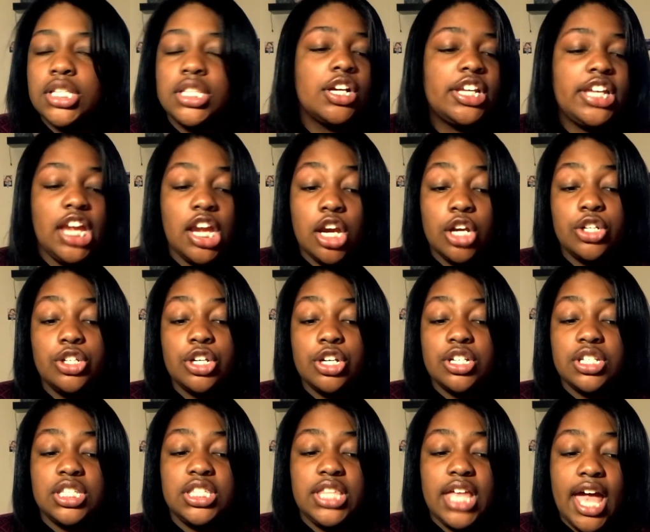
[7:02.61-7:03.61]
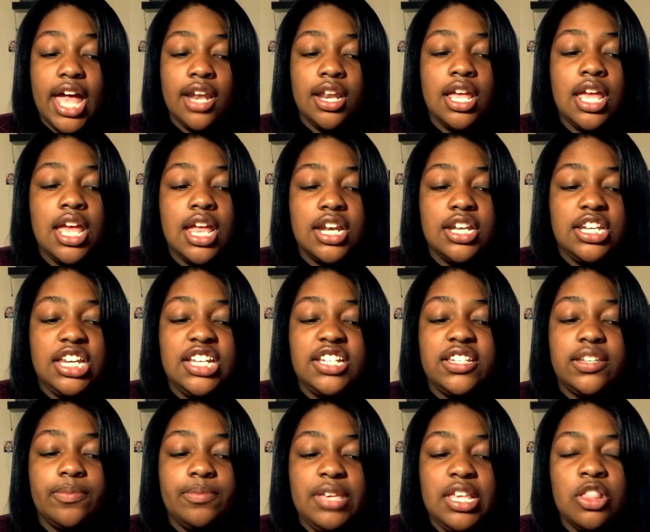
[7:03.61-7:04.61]
They're characters that need
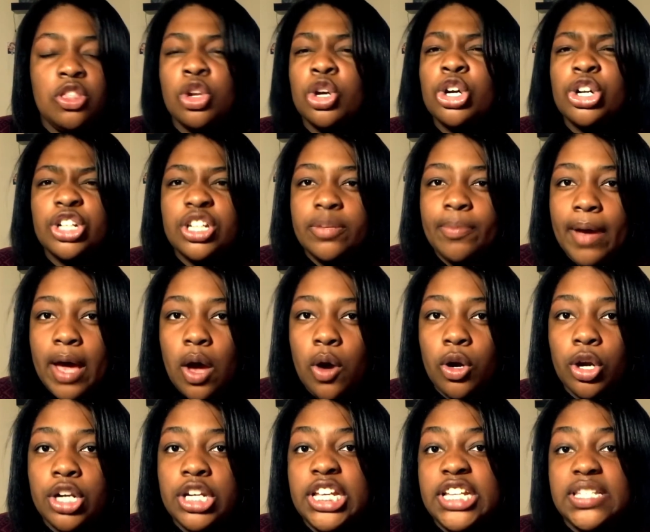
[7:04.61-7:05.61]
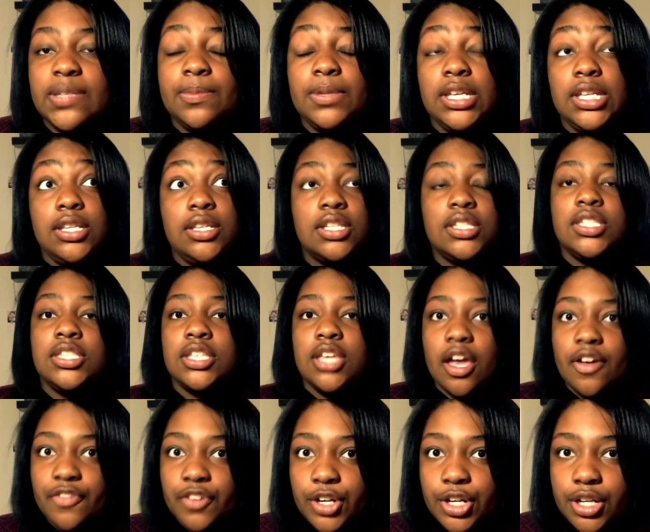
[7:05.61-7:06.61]
to be learned about or need to be
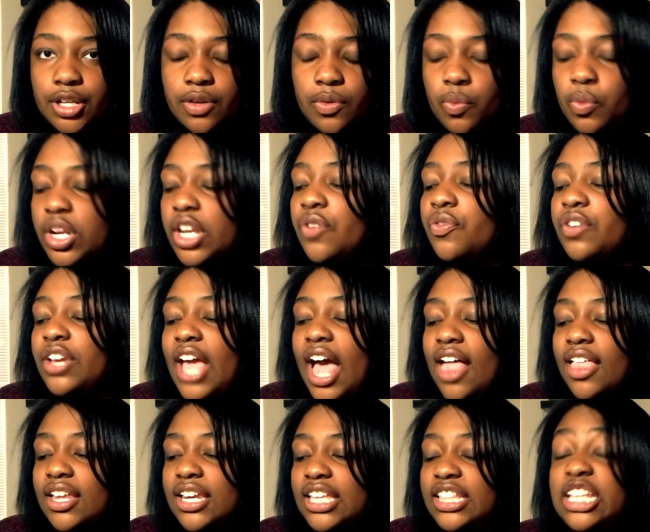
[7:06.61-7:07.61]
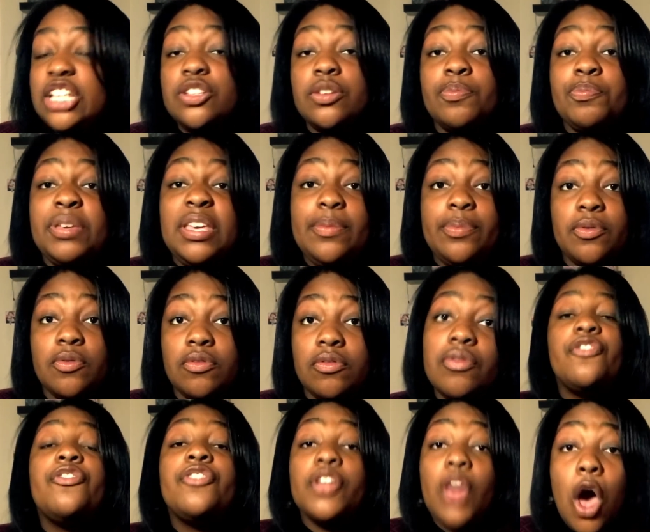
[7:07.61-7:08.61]
discovered. When in reality, these are people.
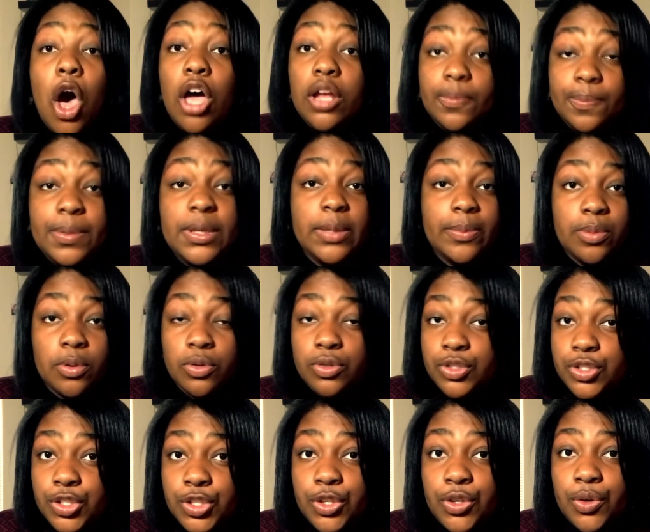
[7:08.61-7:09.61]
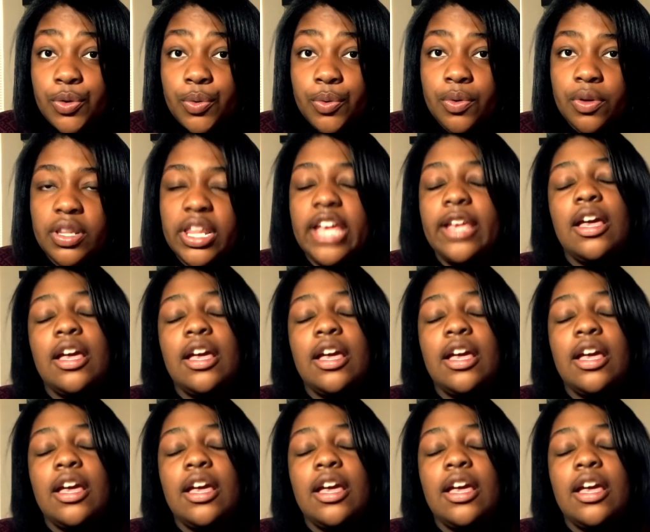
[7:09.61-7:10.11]
Flawed people too.